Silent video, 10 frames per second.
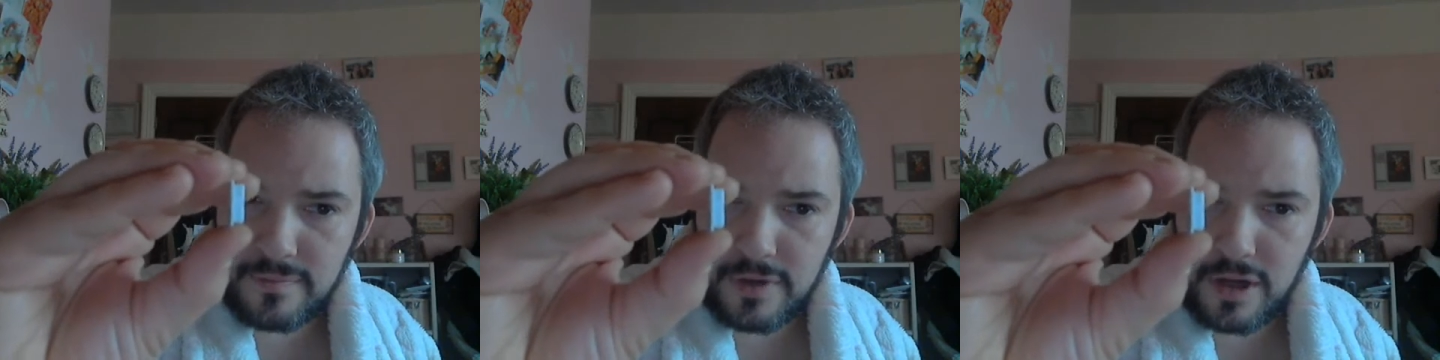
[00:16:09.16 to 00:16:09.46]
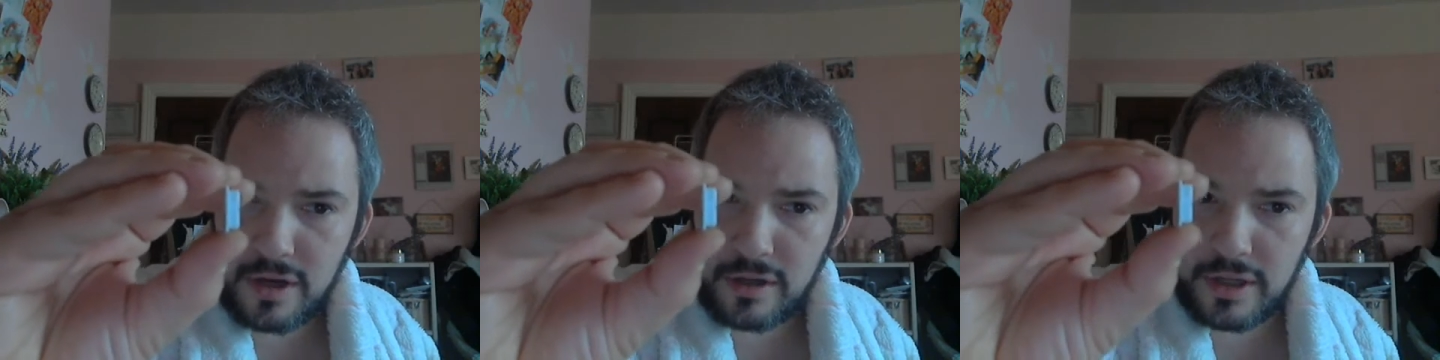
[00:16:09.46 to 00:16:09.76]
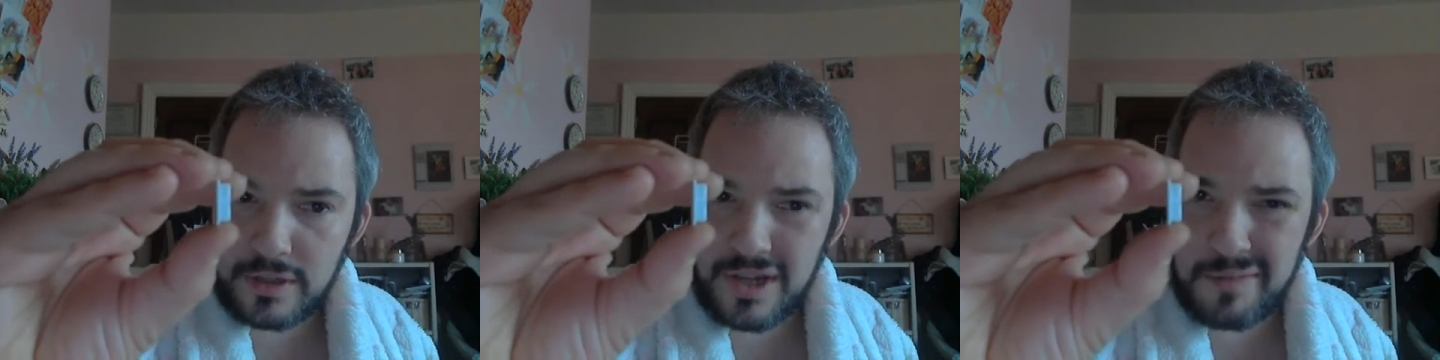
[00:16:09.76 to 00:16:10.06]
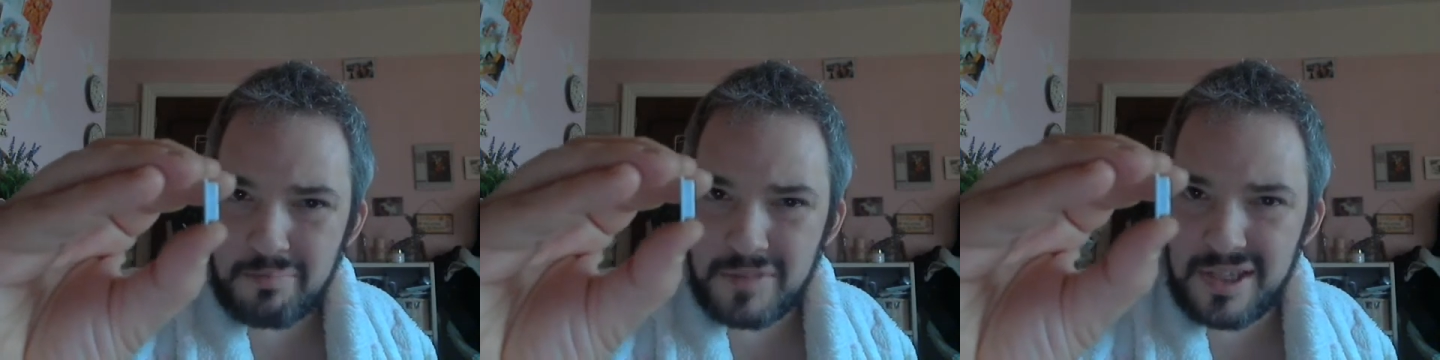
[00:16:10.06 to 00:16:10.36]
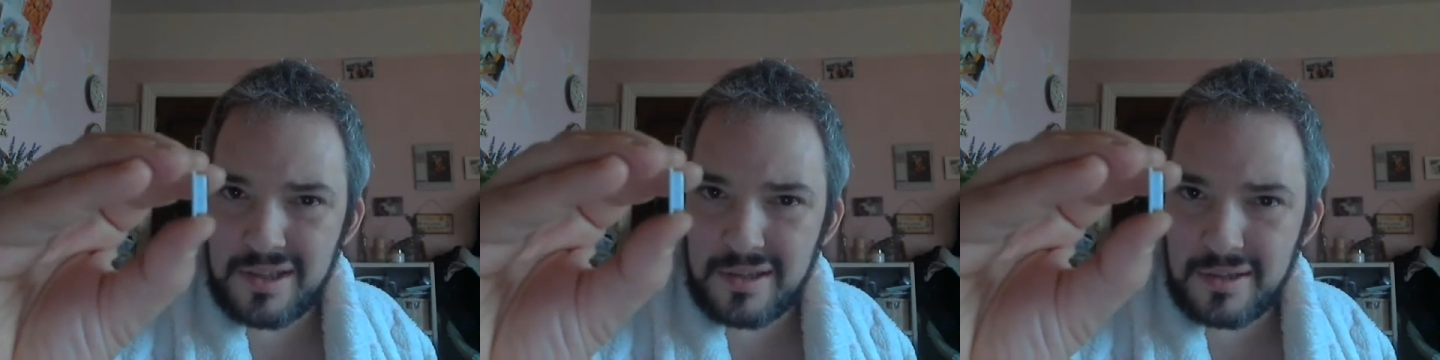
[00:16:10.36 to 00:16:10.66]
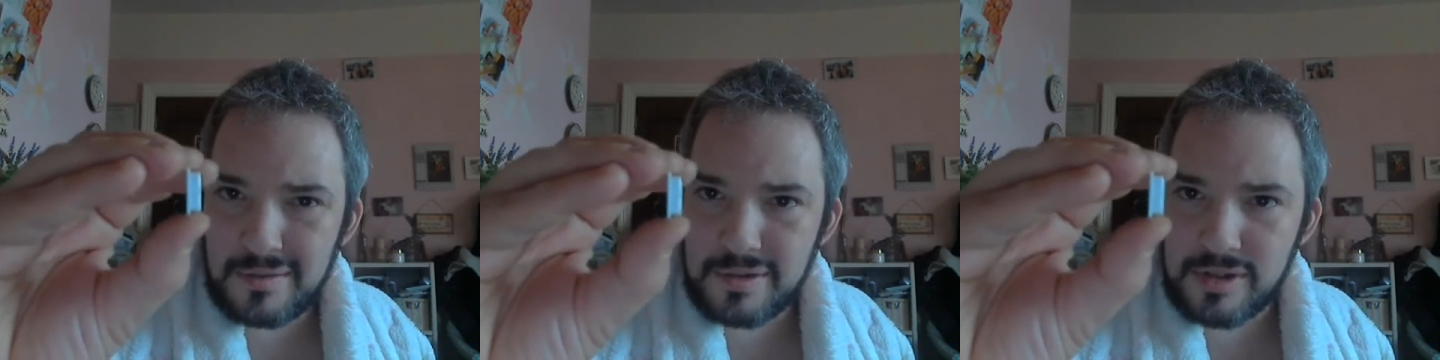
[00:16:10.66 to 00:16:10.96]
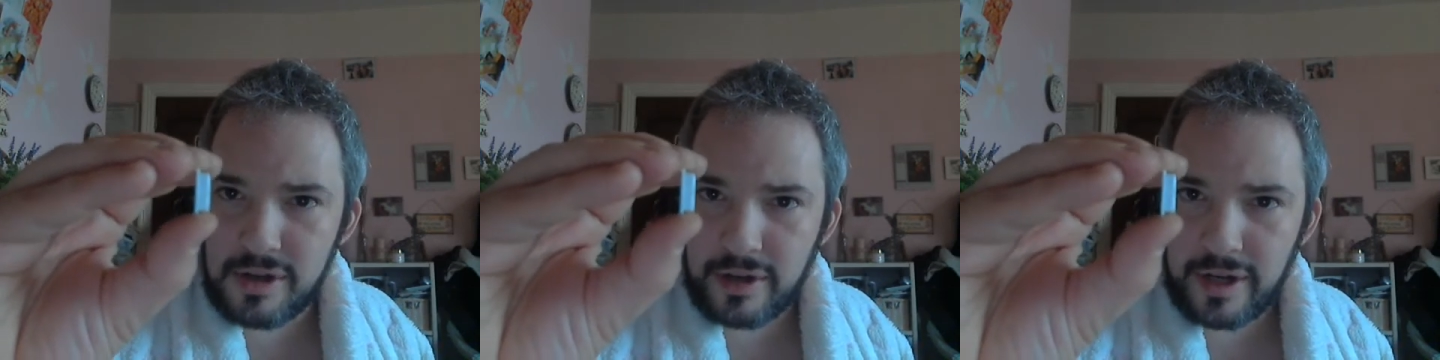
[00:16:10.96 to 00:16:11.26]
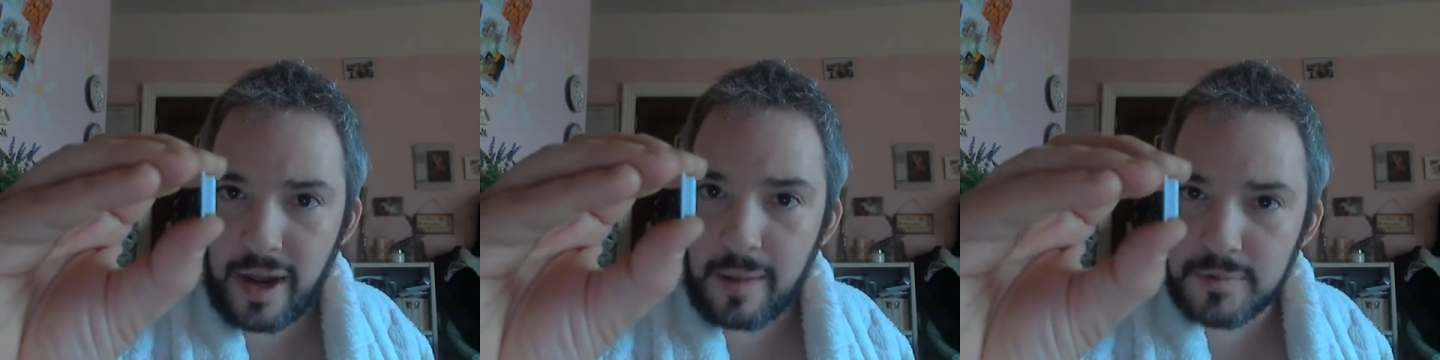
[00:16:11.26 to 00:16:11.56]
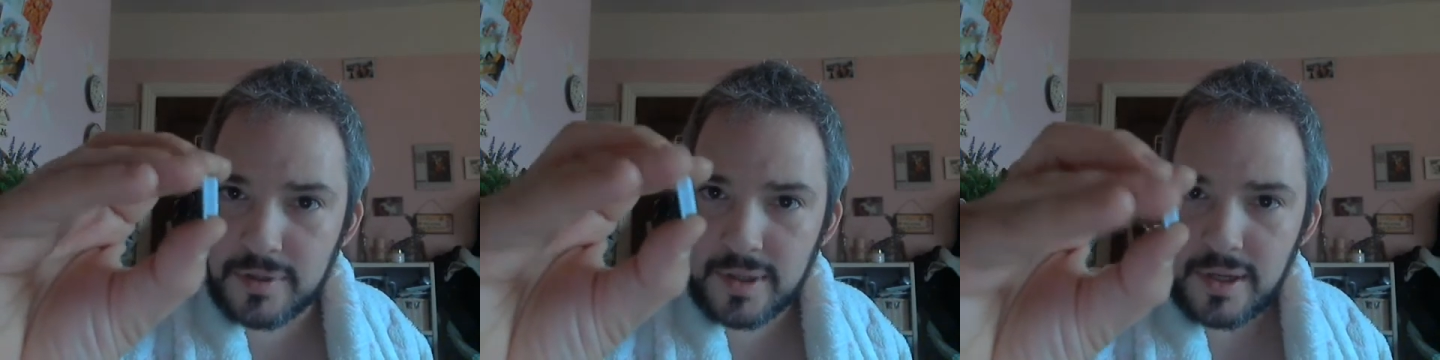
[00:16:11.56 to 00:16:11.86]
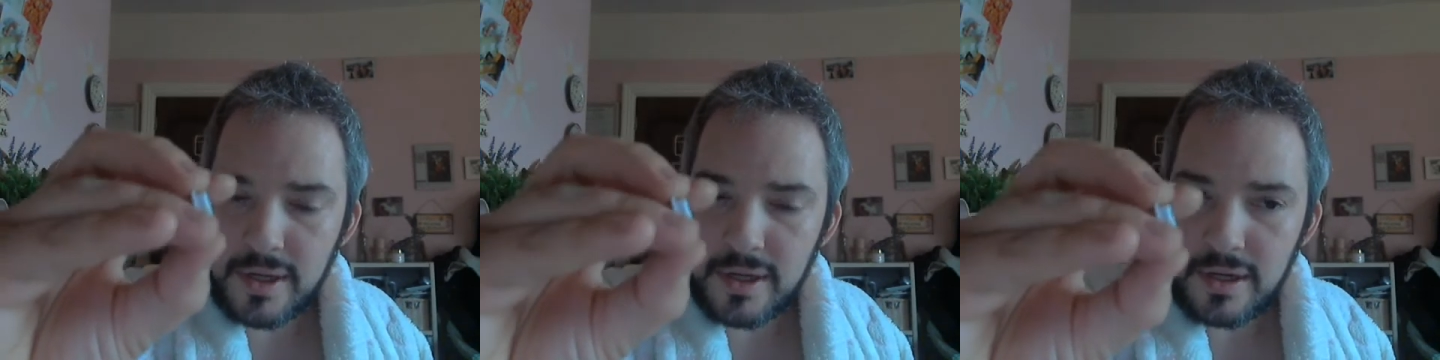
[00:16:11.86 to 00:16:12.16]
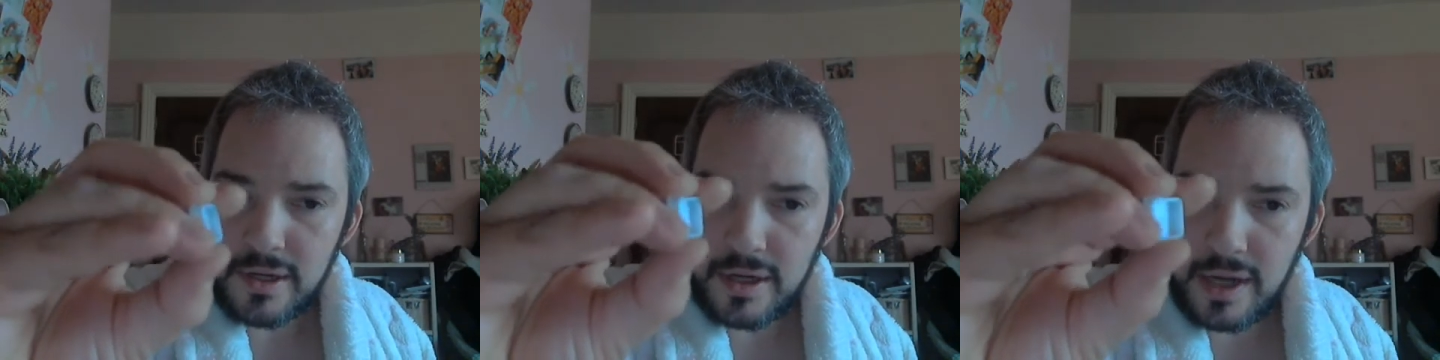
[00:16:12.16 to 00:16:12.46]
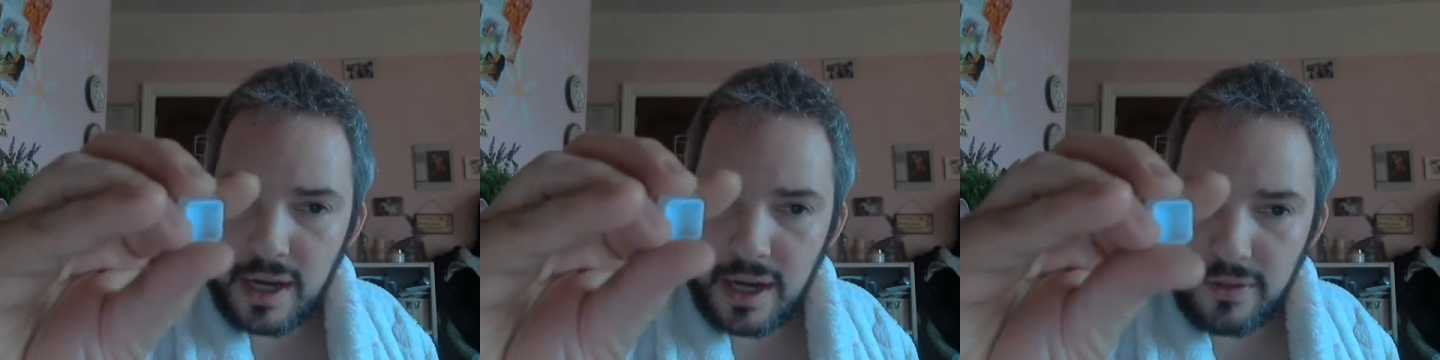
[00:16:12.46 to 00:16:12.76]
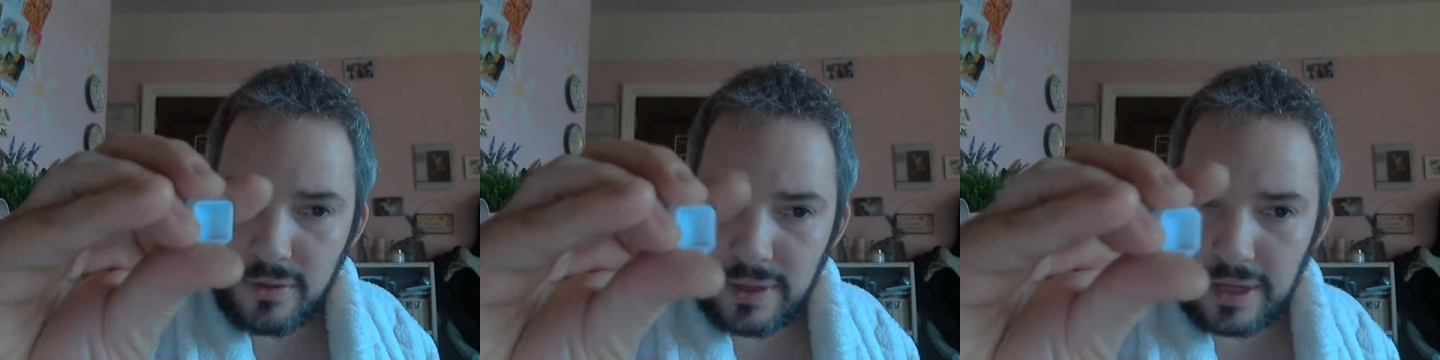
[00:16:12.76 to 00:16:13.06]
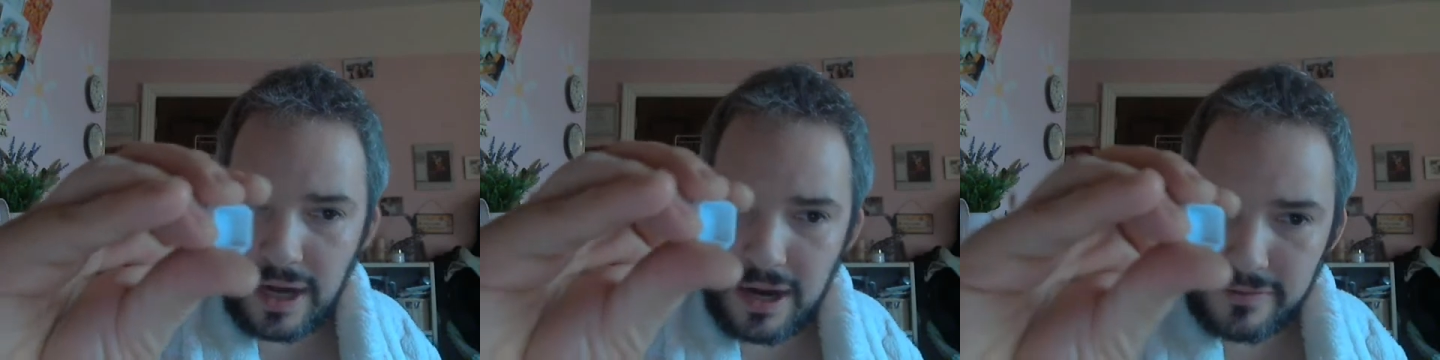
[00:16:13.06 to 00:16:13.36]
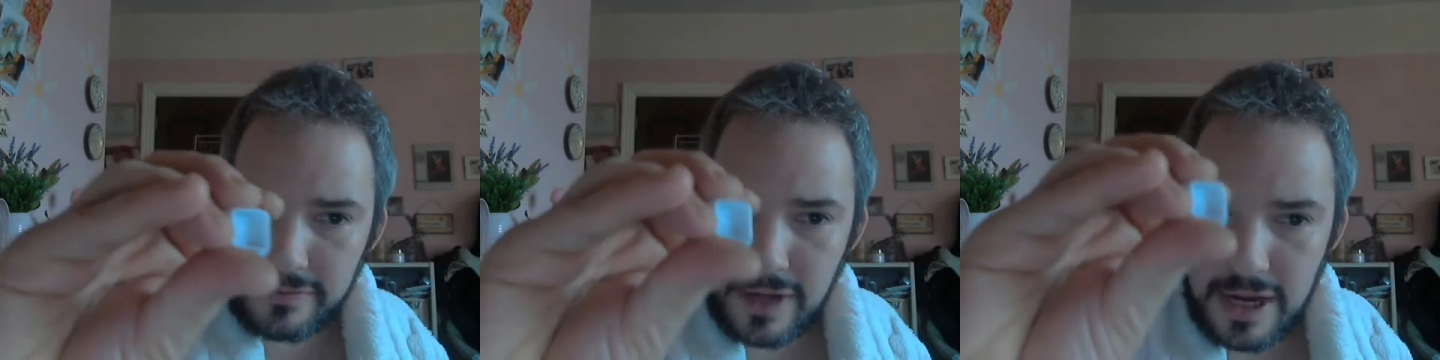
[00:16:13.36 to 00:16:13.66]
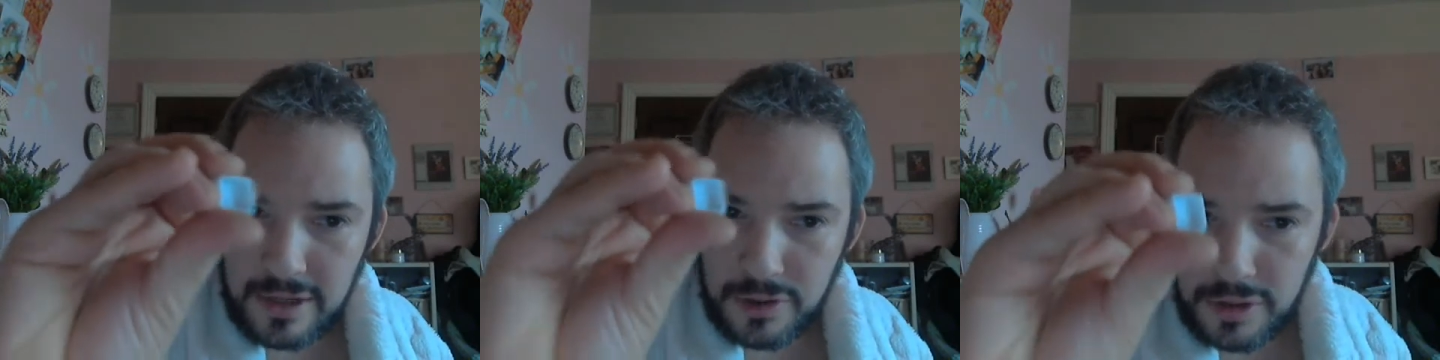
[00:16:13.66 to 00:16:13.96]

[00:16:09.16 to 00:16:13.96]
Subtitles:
kind of like Type D center caps. They have a, you